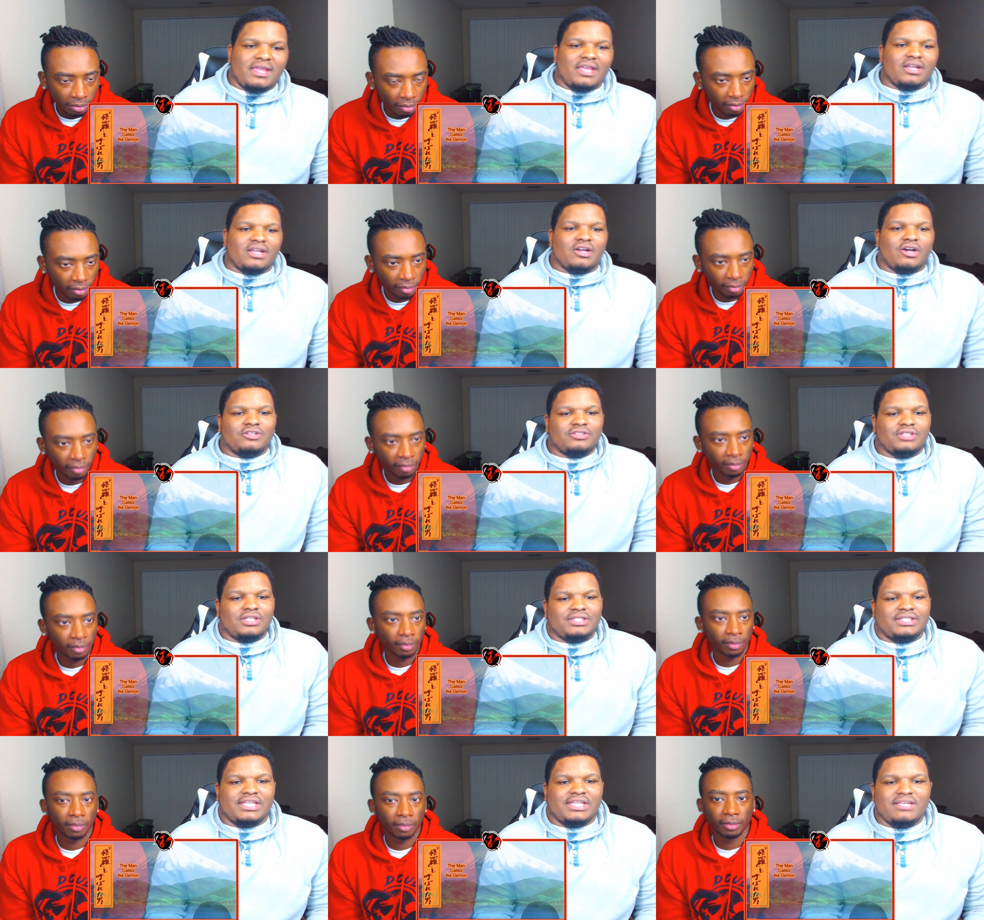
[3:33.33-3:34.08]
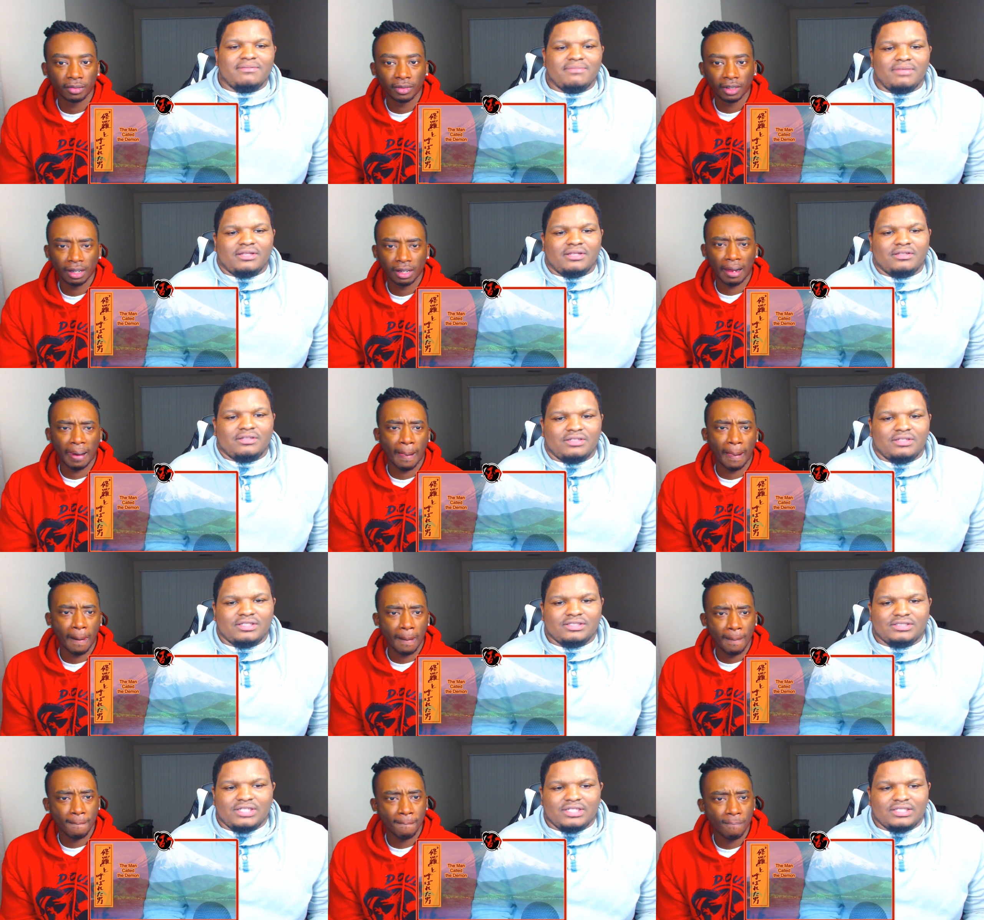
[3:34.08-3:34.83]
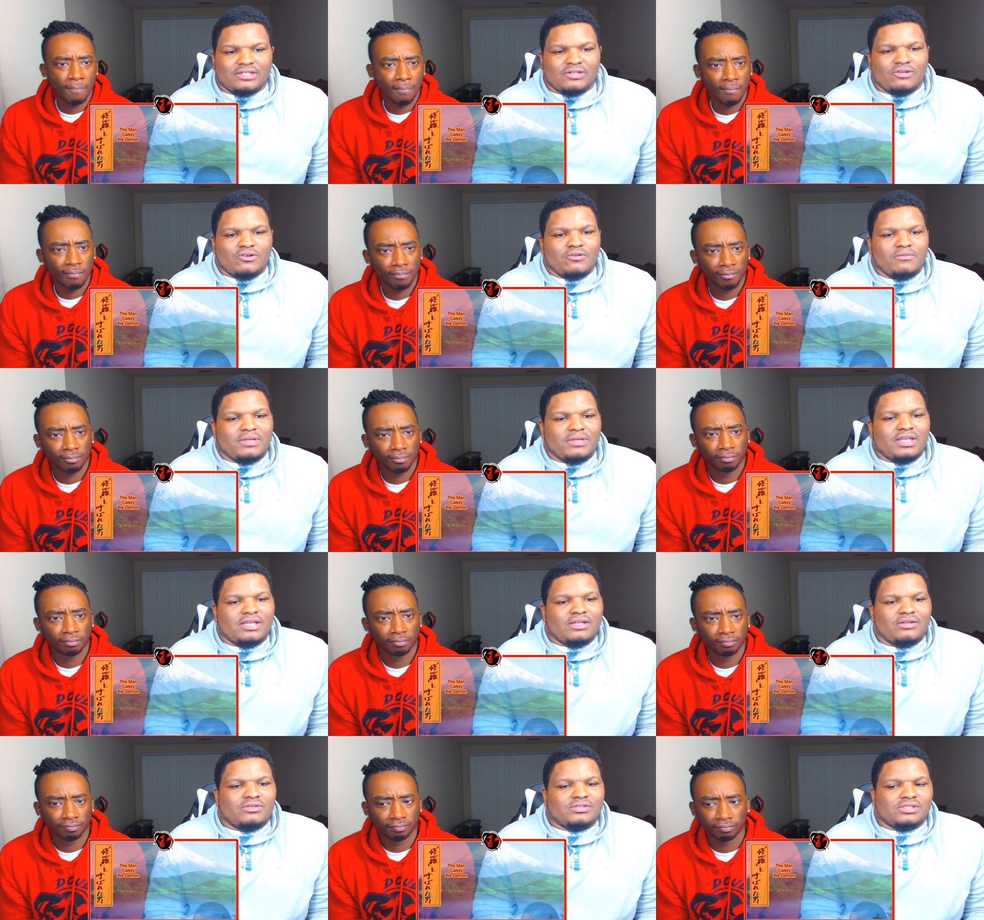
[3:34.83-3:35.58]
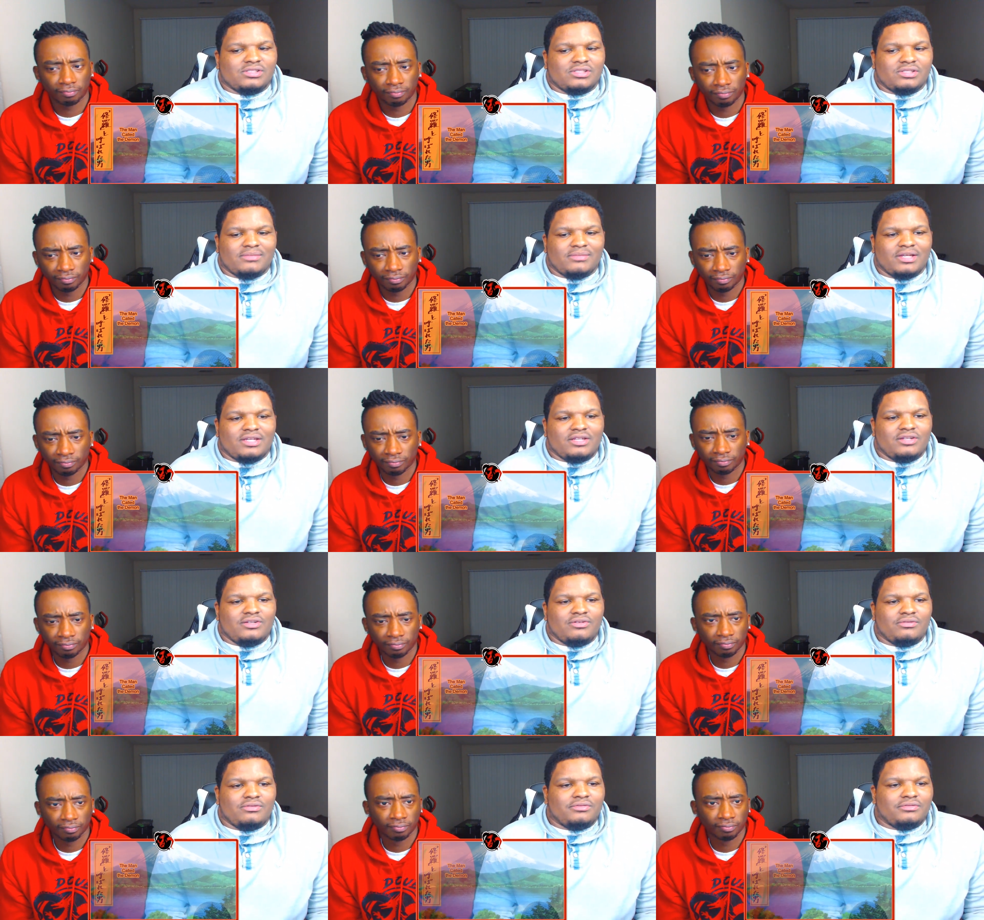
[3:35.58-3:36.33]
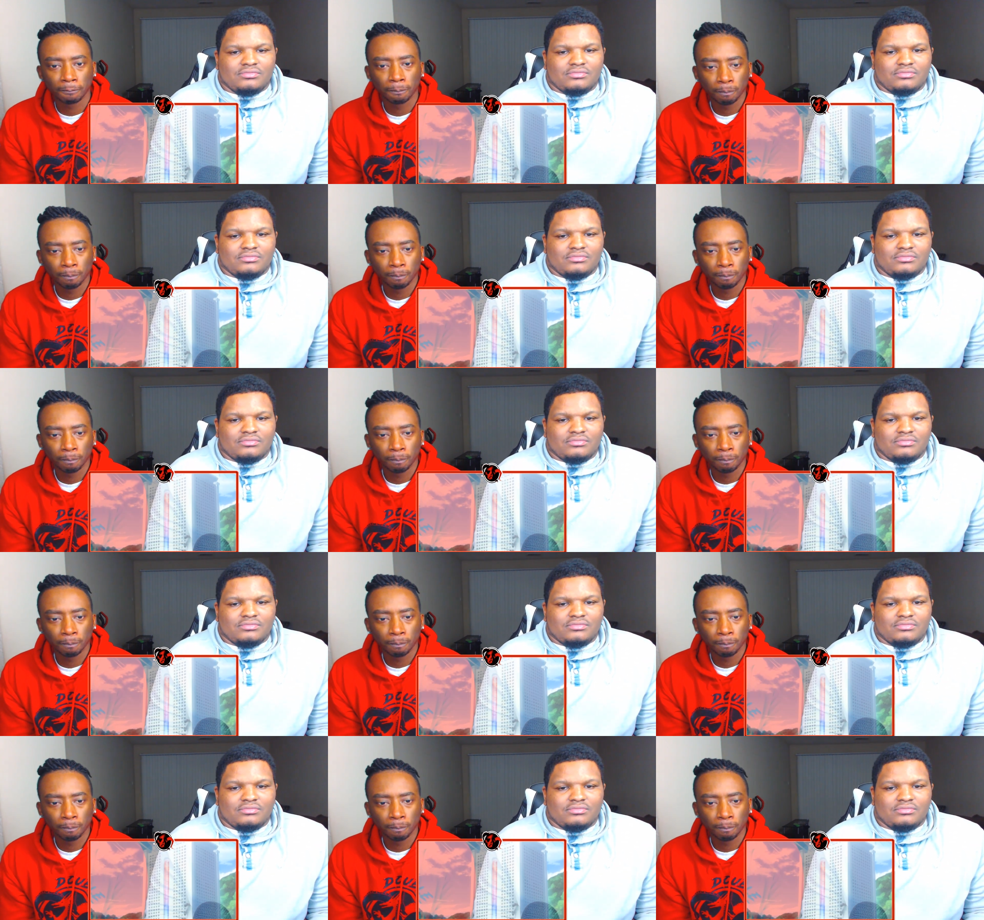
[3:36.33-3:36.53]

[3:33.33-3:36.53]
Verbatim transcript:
Speaker 1: called the demon. Isn't that the old man or is it somebody new?